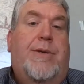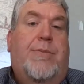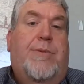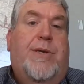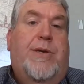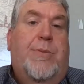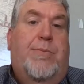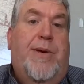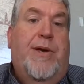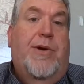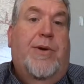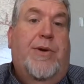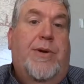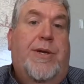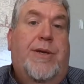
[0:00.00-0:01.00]
to
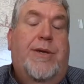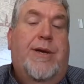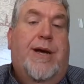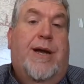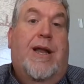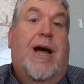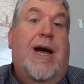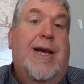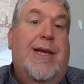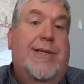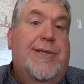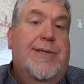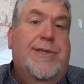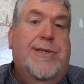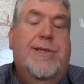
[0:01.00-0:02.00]
build
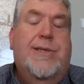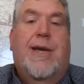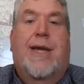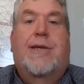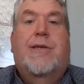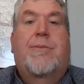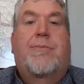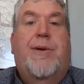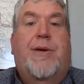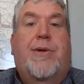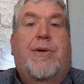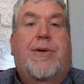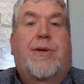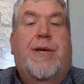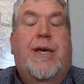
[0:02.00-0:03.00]
alliances and to
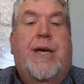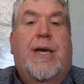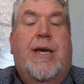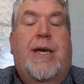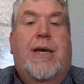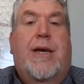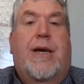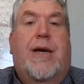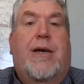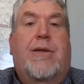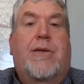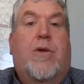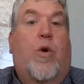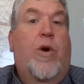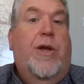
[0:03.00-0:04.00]
build
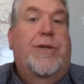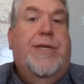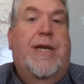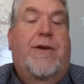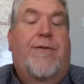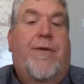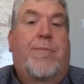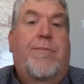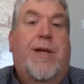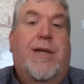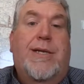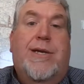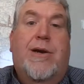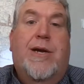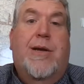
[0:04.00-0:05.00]
loyalty from
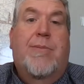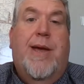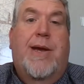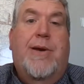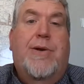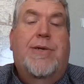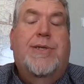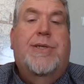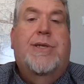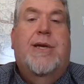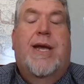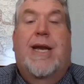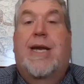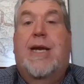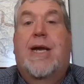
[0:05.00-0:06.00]
military commanders.
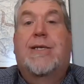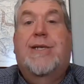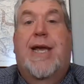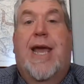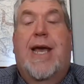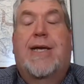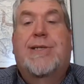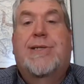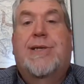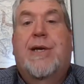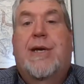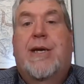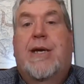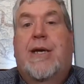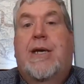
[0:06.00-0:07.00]
And he does.
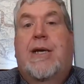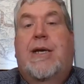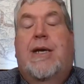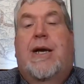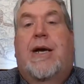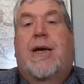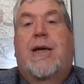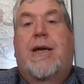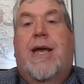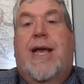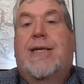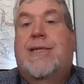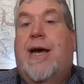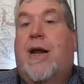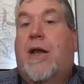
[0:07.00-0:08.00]

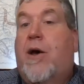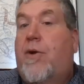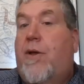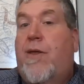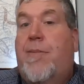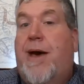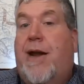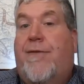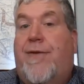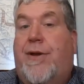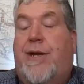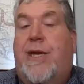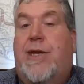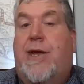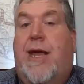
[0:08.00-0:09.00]
He's not alone on the
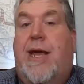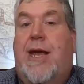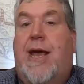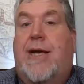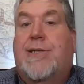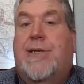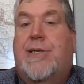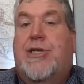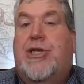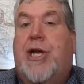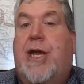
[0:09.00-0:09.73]
battlefield. He has a